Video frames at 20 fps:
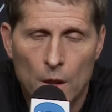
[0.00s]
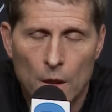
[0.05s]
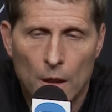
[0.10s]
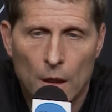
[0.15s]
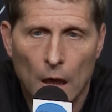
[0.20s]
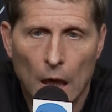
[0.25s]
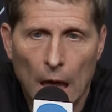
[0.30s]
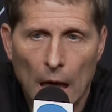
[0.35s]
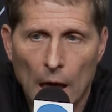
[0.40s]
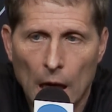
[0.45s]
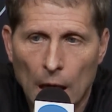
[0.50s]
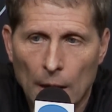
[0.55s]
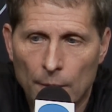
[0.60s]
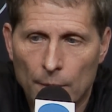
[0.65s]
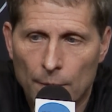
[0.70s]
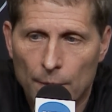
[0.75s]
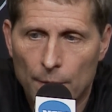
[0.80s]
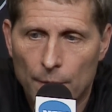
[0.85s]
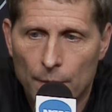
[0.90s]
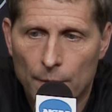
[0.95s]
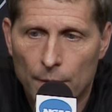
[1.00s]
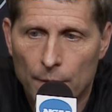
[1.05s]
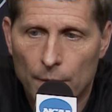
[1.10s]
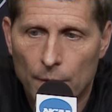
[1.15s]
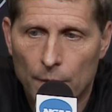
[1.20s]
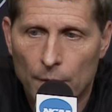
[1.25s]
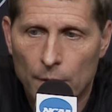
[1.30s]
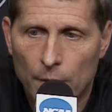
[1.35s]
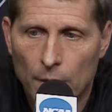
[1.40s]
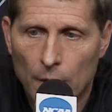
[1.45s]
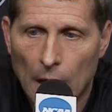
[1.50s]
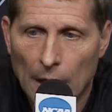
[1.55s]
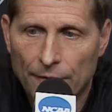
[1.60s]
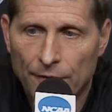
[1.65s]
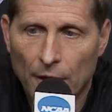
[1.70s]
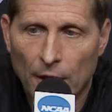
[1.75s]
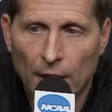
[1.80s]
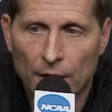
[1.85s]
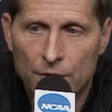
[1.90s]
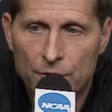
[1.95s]
Uh, I
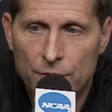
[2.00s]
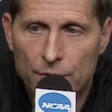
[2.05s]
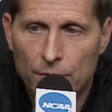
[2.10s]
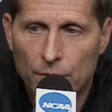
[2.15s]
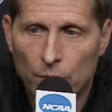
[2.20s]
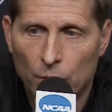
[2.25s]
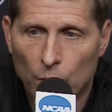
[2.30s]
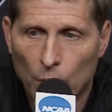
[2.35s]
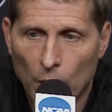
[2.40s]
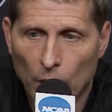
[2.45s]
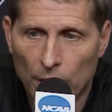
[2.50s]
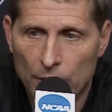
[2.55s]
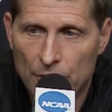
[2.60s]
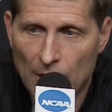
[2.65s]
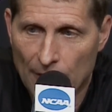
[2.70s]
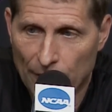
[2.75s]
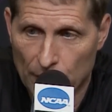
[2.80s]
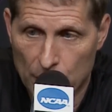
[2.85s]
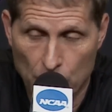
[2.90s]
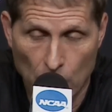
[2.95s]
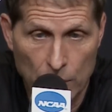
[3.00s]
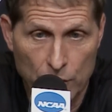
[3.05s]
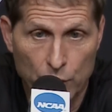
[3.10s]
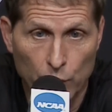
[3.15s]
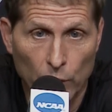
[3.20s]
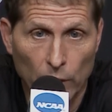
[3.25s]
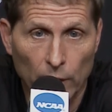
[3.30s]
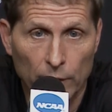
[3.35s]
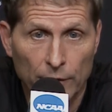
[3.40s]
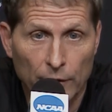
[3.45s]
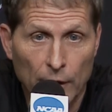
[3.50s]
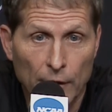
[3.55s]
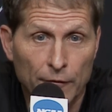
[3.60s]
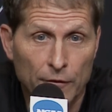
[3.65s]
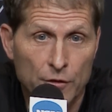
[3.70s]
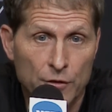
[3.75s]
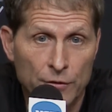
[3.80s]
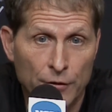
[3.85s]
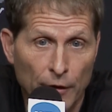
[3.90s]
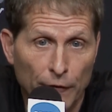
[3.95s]
think it's really, Jeff, it's, it's, real,
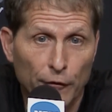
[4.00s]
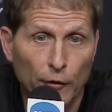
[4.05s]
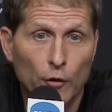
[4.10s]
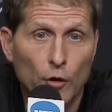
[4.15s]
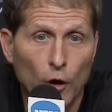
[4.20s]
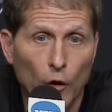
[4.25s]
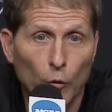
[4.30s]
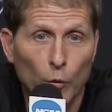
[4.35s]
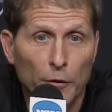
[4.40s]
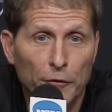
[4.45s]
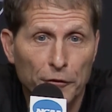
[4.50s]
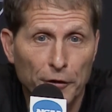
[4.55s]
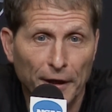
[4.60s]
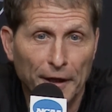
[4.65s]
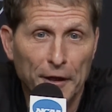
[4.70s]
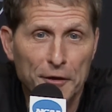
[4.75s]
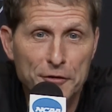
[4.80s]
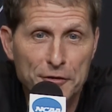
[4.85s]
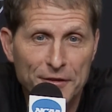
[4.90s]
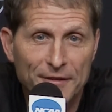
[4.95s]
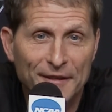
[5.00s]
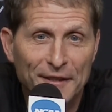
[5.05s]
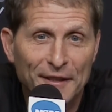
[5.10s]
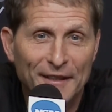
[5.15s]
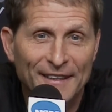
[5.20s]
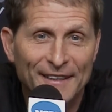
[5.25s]
it's difficult with tickets.